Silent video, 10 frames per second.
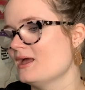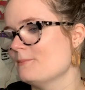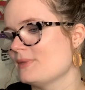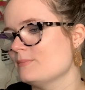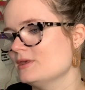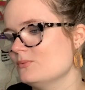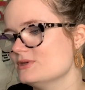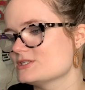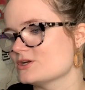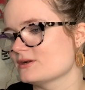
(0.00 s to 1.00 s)
Maybe we
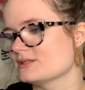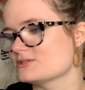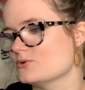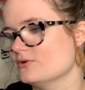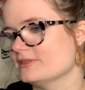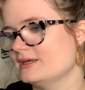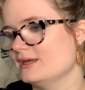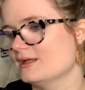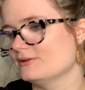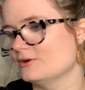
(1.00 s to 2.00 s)
started this whole
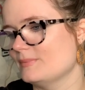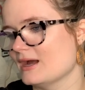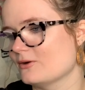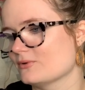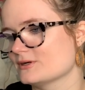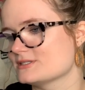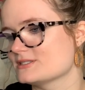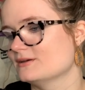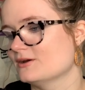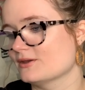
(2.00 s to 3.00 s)
thing a little
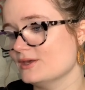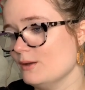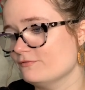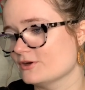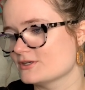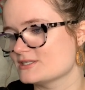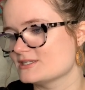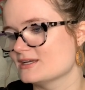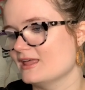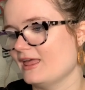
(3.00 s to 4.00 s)
backwards, hooking up
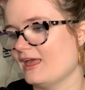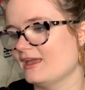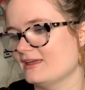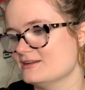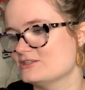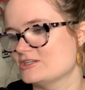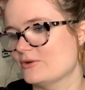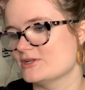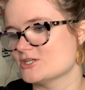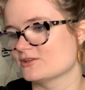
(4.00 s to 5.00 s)
first and getting to
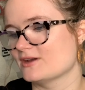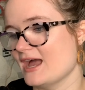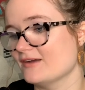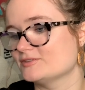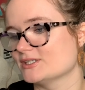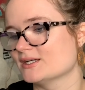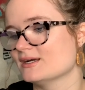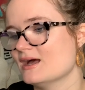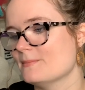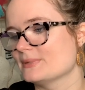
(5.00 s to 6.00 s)
know each other after,
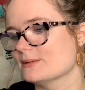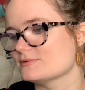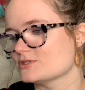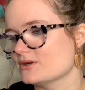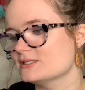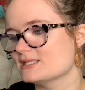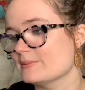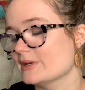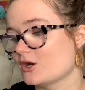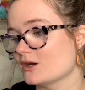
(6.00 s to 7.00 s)
but I'm starting to
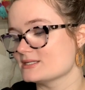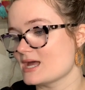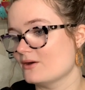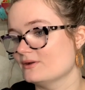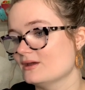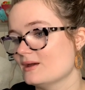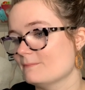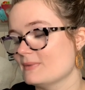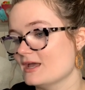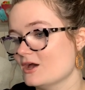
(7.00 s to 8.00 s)
let my guard down.
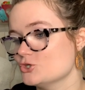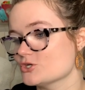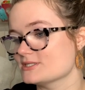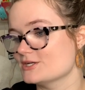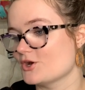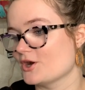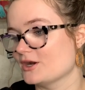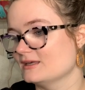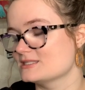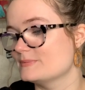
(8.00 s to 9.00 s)
My untrusting
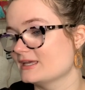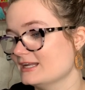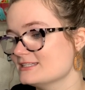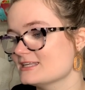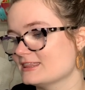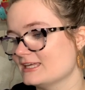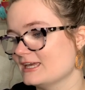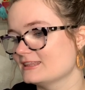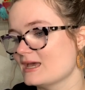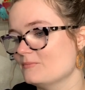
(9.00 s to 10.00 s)
heart is beginning to
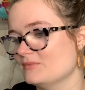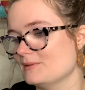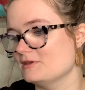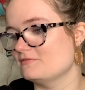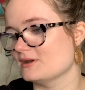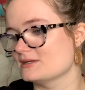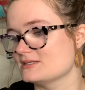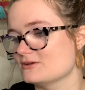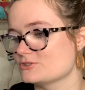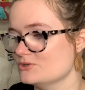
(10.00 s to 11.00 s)
think that maybe fairy
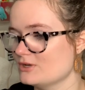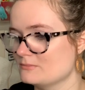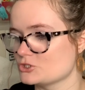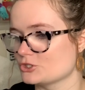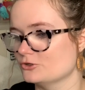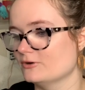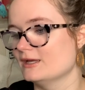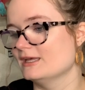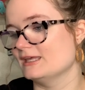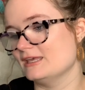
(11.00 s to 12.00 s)
tales do come true.
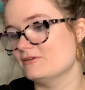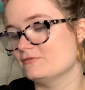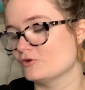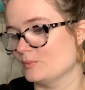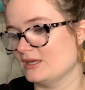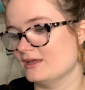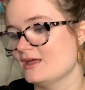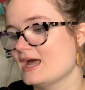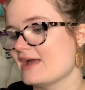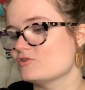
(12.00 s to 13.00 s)
Even for me,
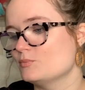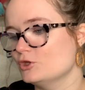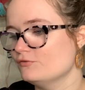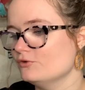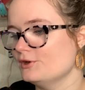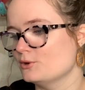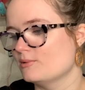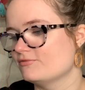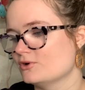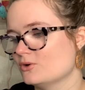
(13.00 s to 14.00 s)
I feel beautiful and
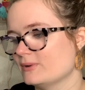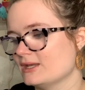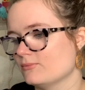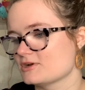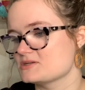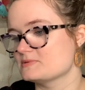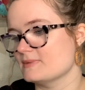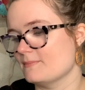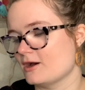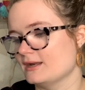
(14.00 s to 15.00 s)
hopeful when he worships
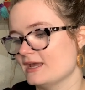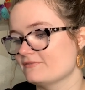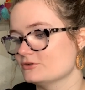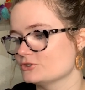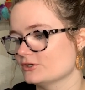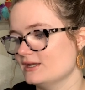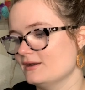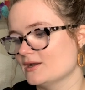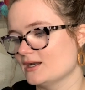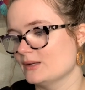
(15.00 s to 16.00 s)
my body. I feel dirty
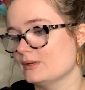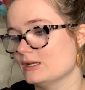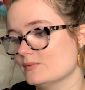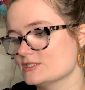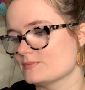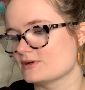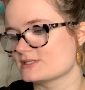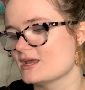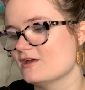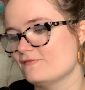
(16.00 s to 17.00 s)
and naughty when he
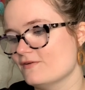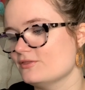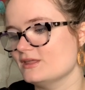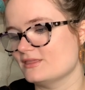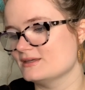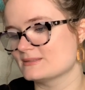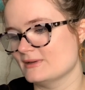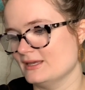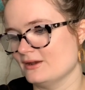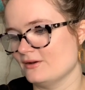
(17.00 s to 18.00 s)
whispers filthy things in
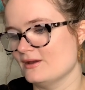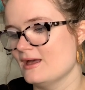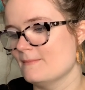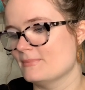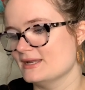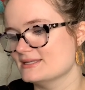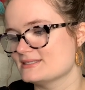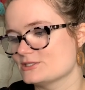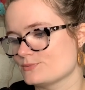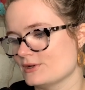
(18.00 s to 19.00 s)
my ear. But is
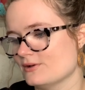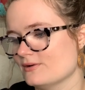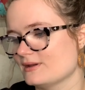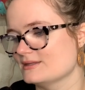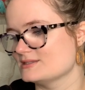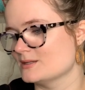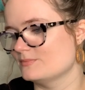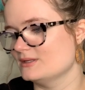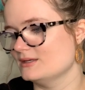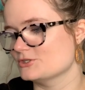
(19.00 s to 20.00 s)
this real? Can
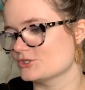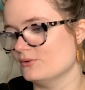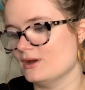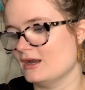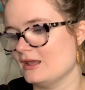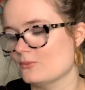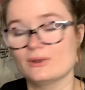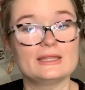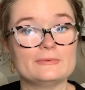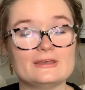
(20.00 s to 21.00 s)
something so naughty
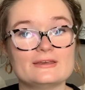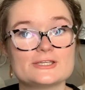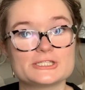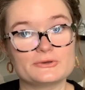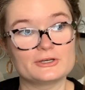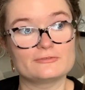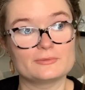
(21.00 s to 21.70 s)
really be so good for